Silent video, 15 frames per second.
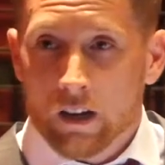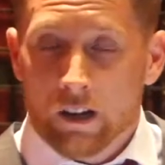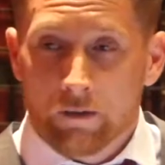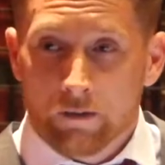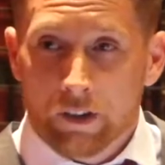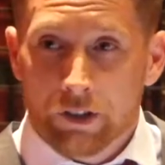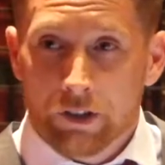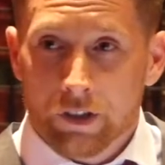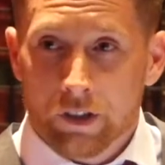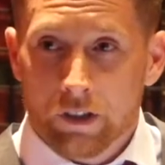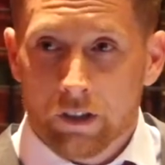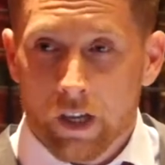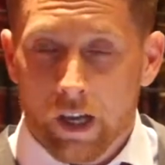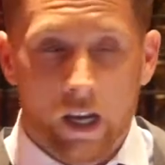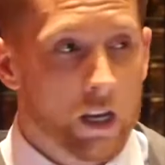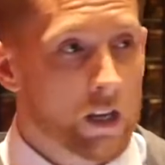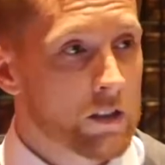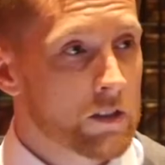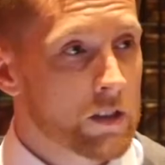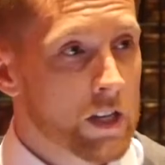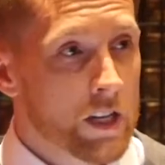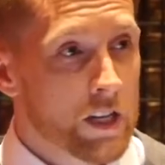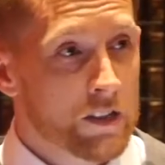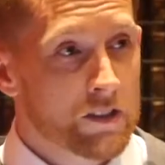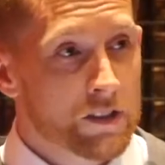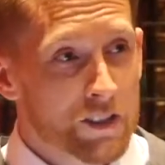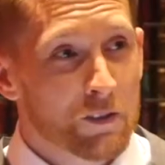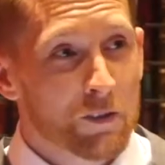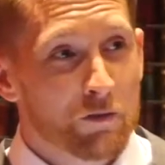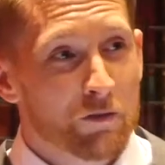Convention and
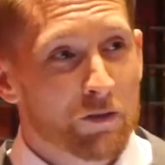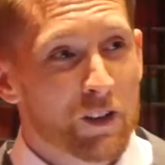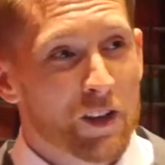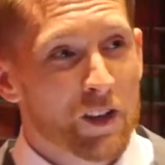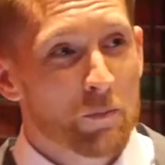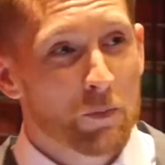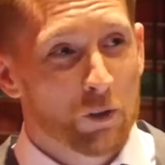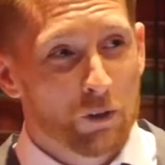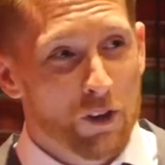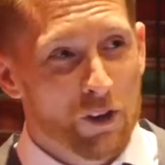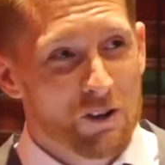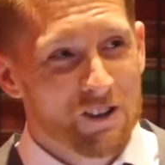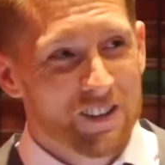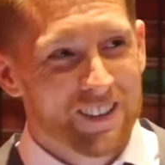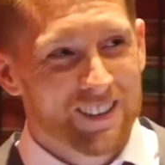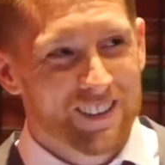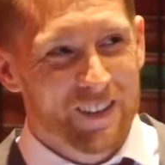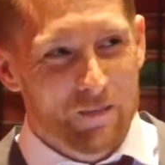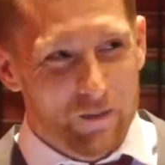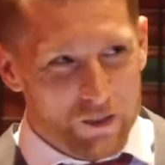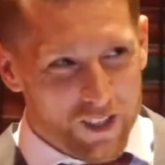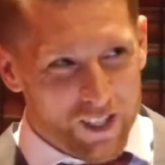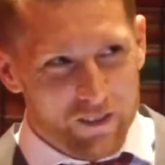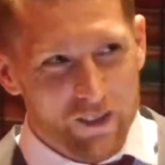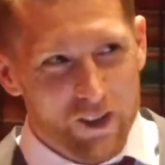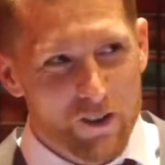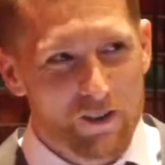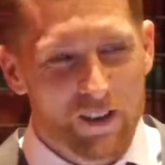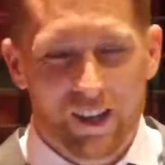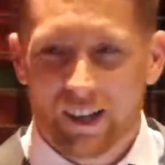Incentive Bureau, Mr. Lydia
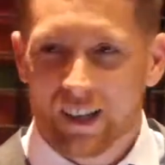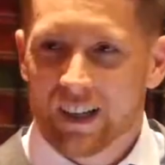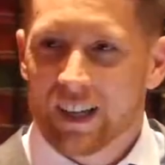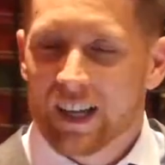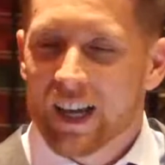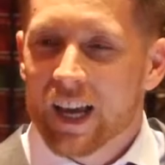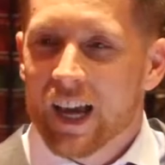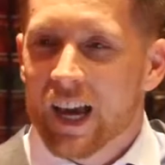over here.